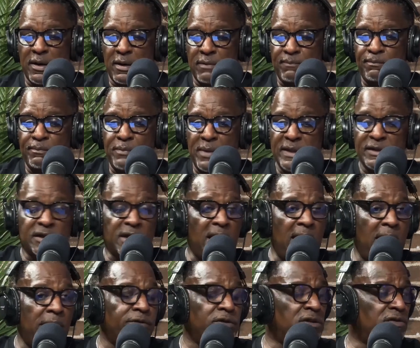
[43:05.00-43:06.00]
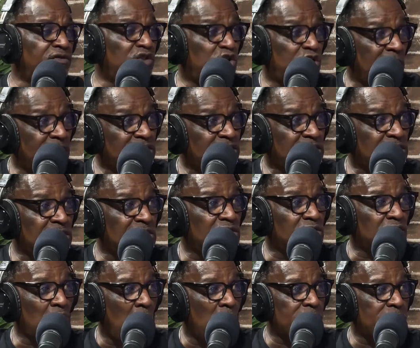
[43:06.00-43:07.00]
miscarriage of justice
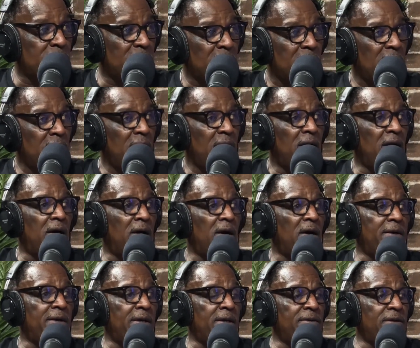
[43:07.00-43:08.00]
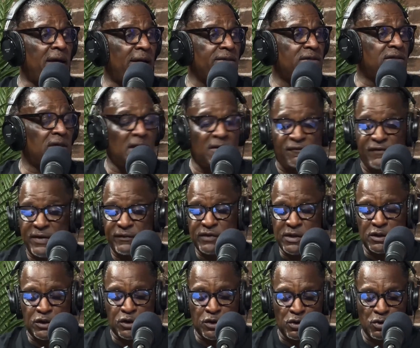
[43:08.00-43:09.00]
starting in
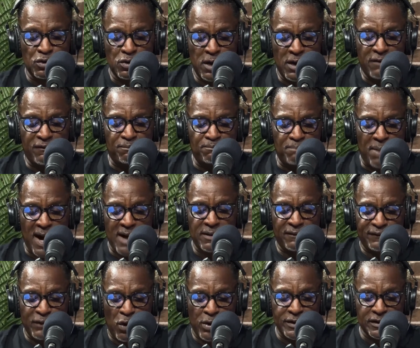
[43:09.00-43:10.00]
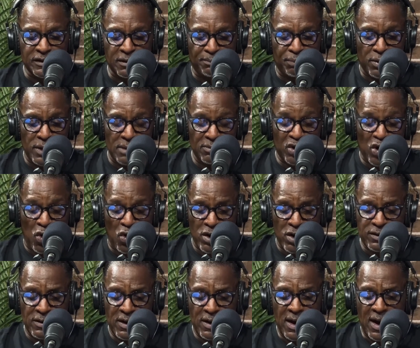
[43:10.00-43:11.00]
1952 by the Florida Supreme
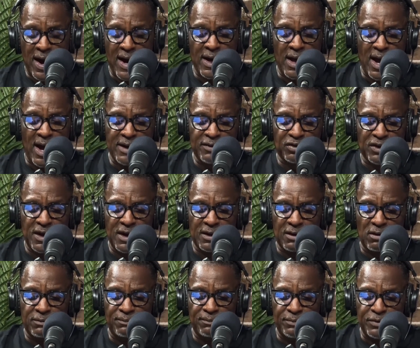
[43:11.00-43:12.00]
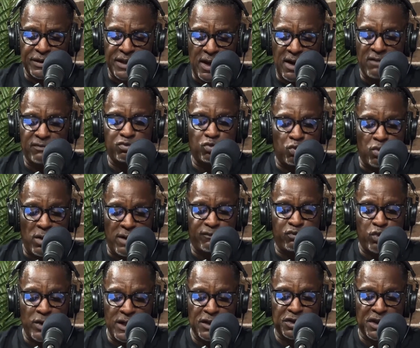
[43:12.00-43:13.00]
Court. I think if
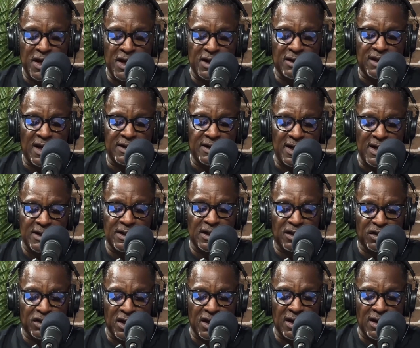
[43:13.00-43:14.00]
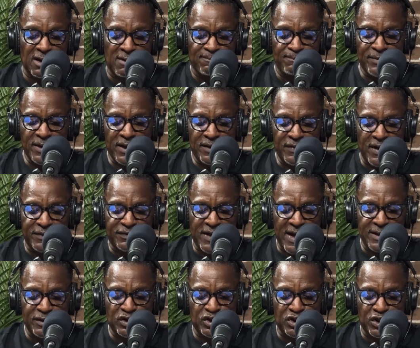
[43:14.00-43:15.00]
we think that anything
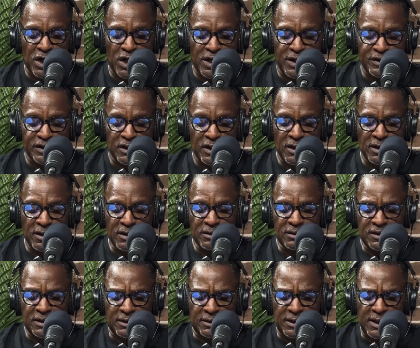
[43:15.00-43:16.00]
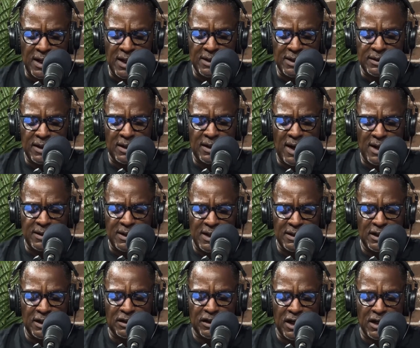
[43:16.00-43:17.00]
that judge did that had
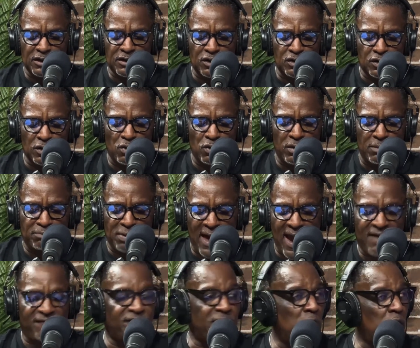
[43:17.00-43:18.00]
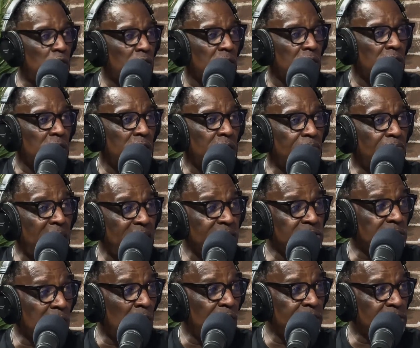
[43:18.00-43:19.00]
anything to do with Black folk
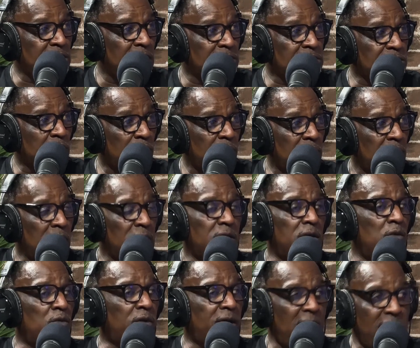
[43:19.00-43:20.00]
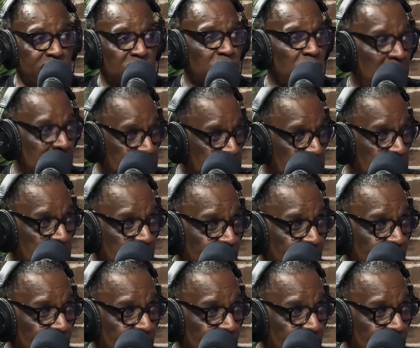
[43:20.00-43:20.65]
based on his history, you can't trust it.